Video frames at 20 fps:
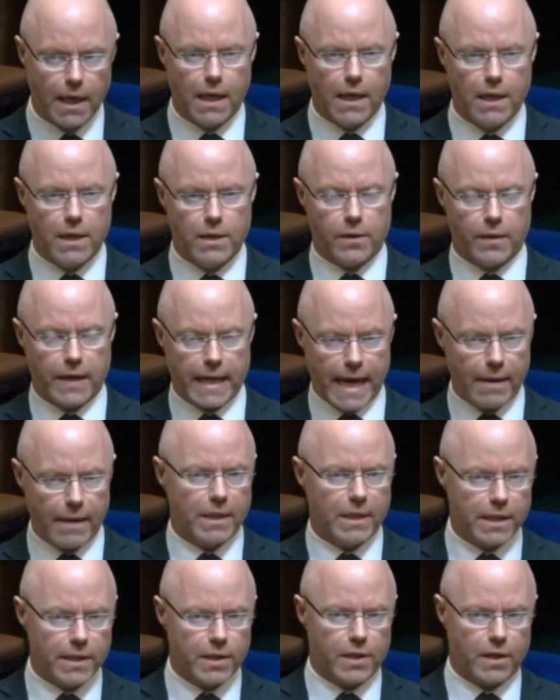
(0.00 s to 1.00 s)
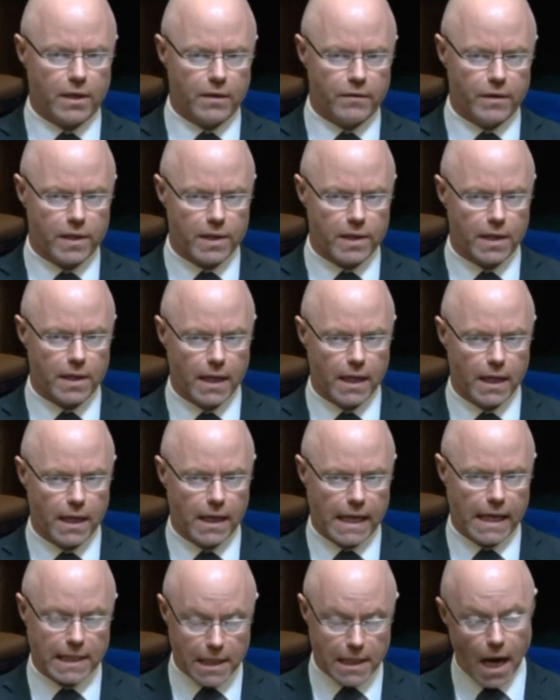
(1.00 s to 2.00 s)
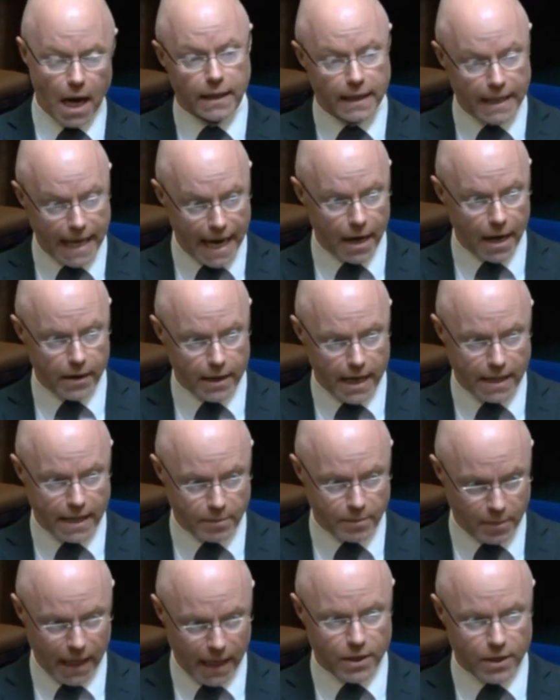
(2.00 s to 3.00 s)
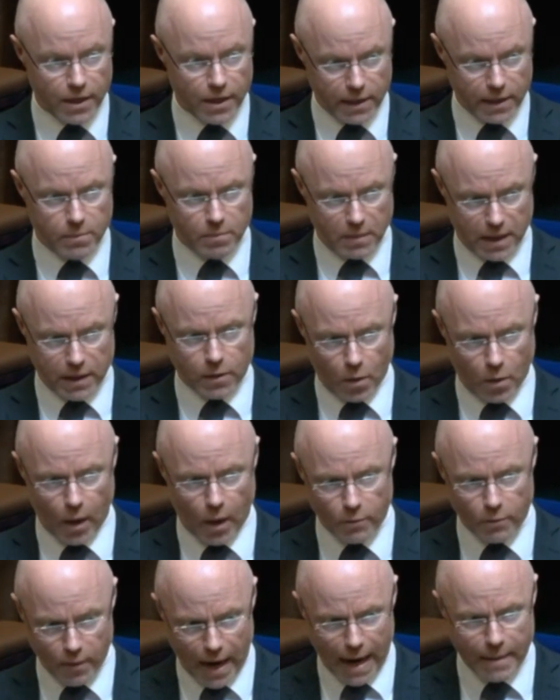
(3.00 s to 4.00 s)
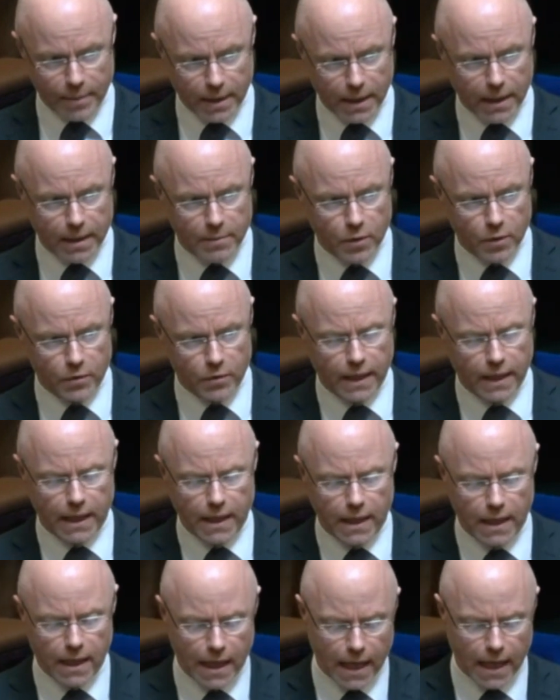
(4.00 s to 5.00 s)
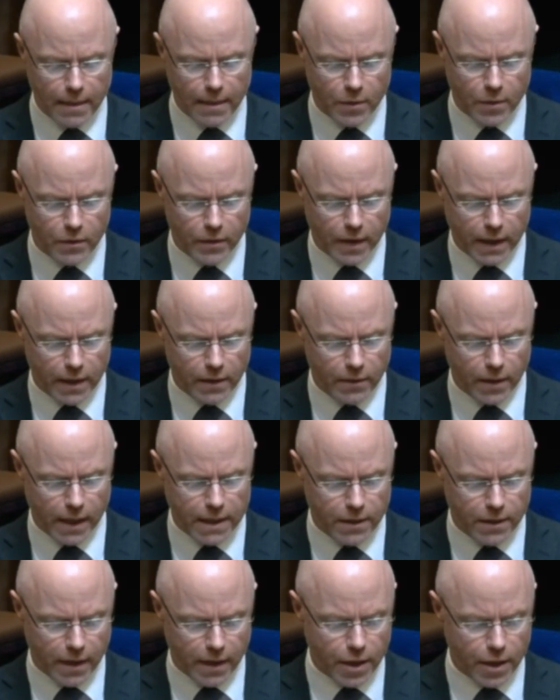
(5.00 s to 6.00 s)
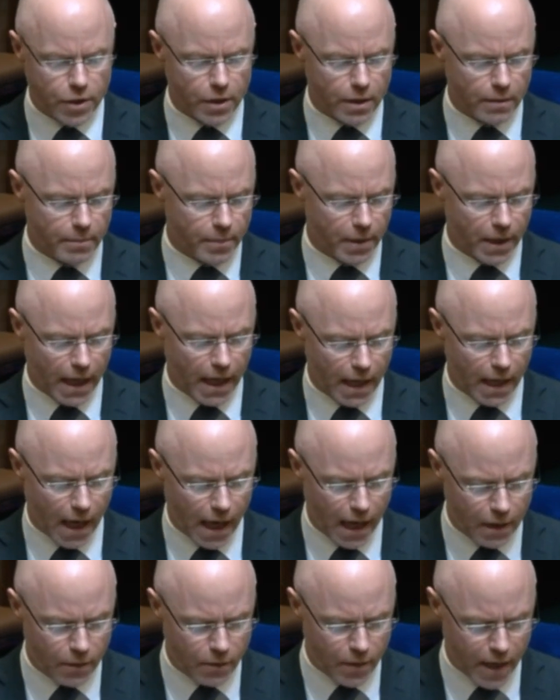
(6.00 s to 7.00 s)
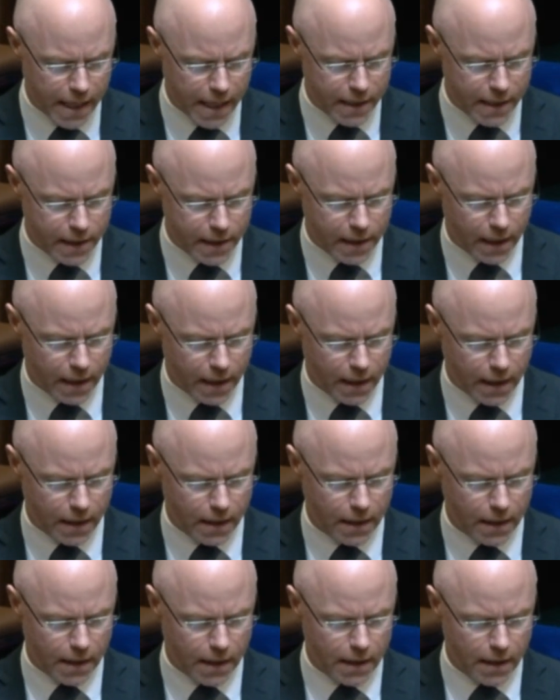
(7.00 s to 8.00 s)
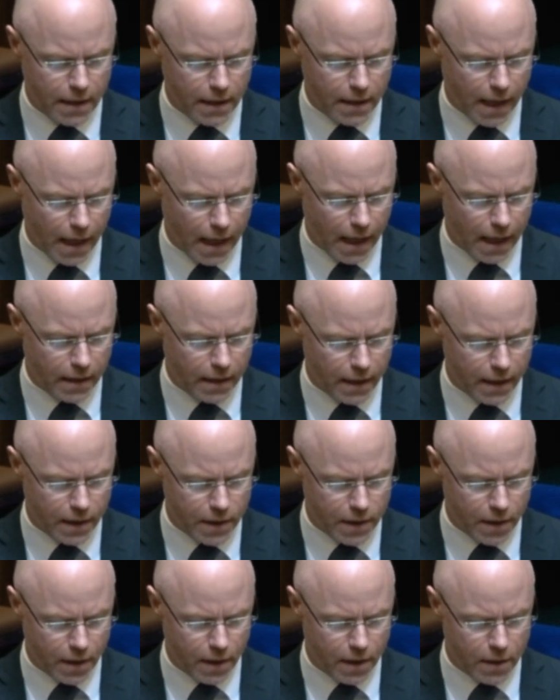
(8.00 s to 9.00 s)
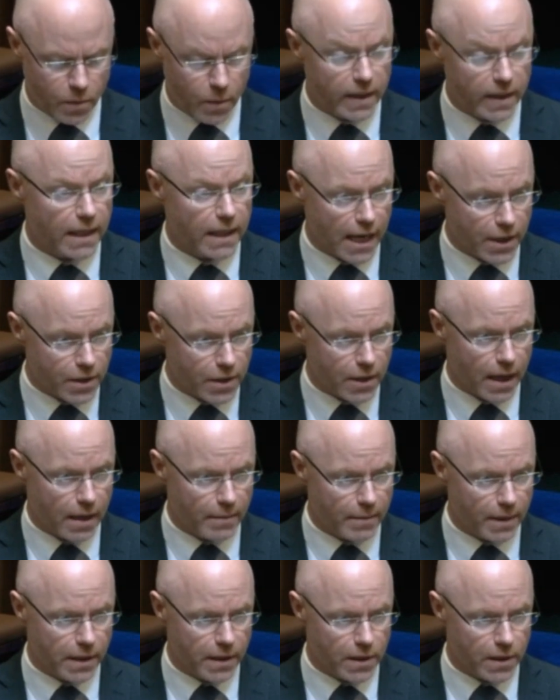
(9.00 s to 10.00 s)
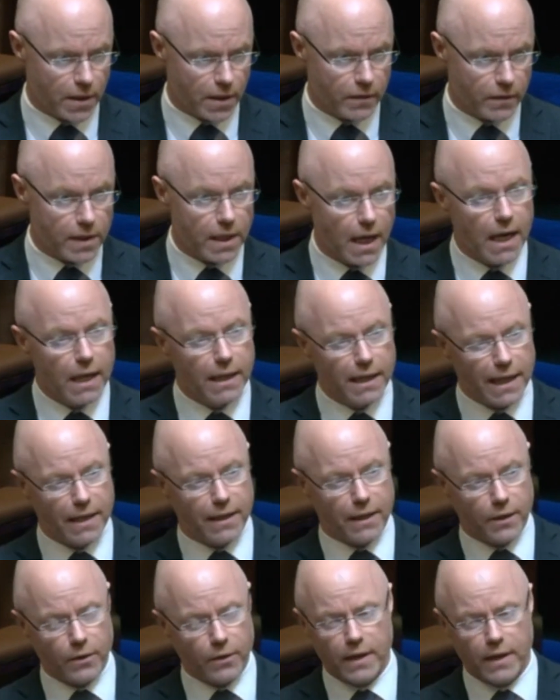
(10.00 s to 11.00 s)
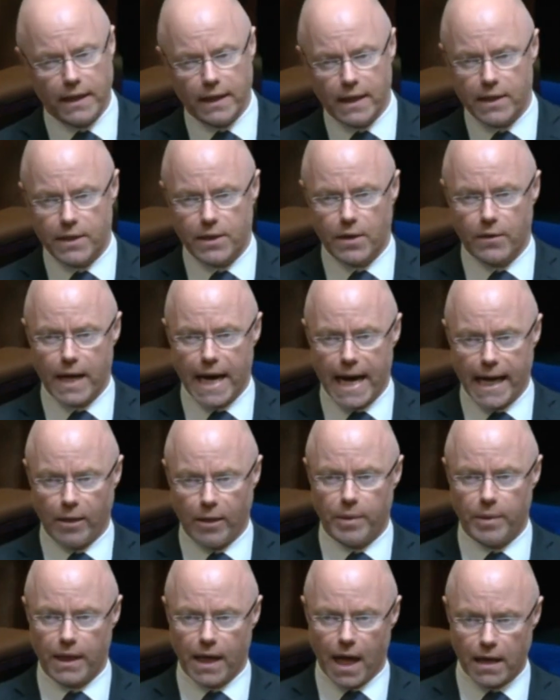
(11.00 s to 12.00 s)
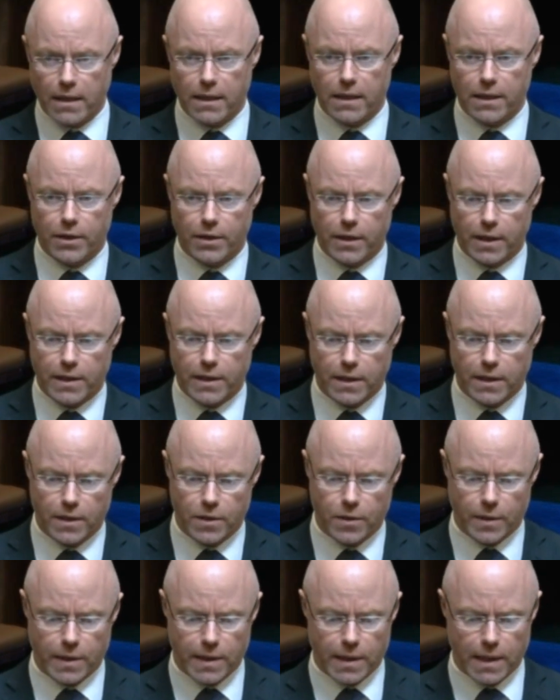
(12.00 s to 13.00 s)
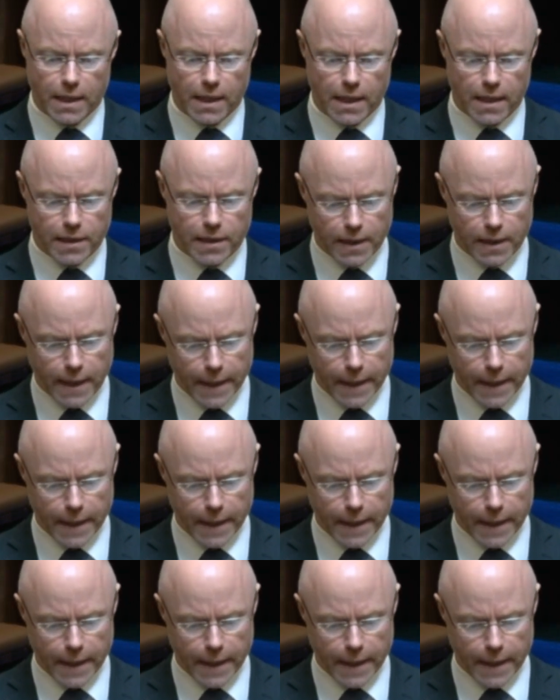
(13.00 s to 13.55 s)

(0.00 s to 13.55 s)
So the ambulance service, it's not there yet, but actually it's, it's quite rapidly moving in, uh, moving in the right direction. But I'll, I'll raise the, the, the concerns with the National Ambulance Service. The, the other thing that is going to help a lot in your constituency is